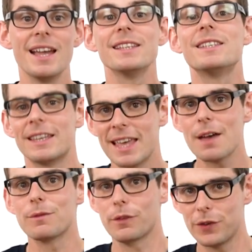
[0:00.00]
To
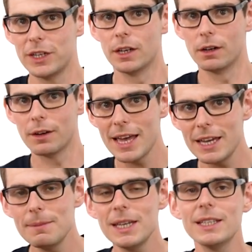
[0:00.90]
get the
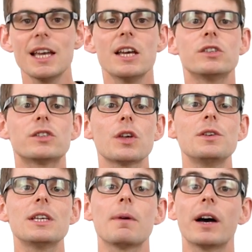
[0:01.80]
phenylamine,
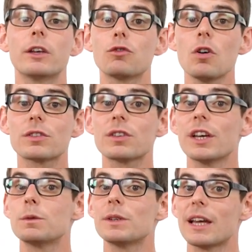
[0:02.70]
sodium
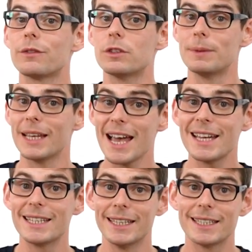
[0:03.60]
hydroxide would have to be
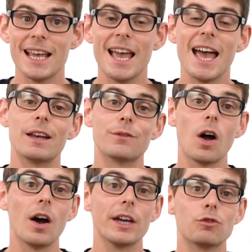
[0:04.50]
added, and the
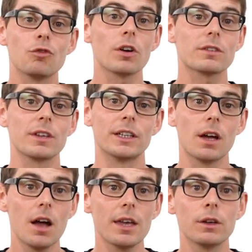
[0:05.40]
hydroxide
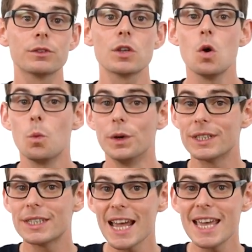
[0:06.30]
ions
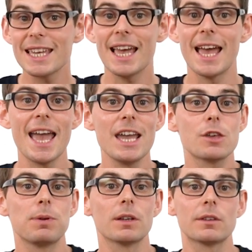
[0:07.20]
would take a
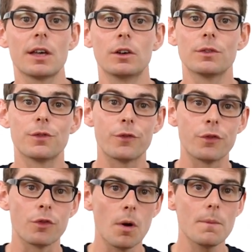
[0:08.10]
H plus ion
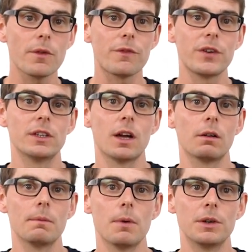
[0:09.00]
from the
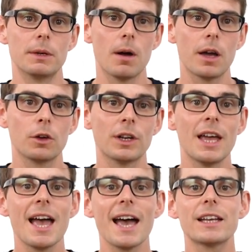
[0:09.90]
phenyl ammonium ion
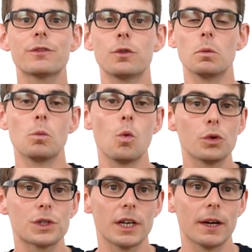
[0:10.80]
and form
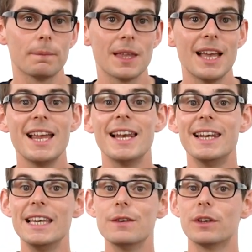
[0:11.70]
water,
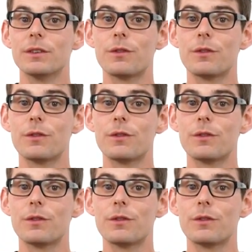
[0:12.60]
leaving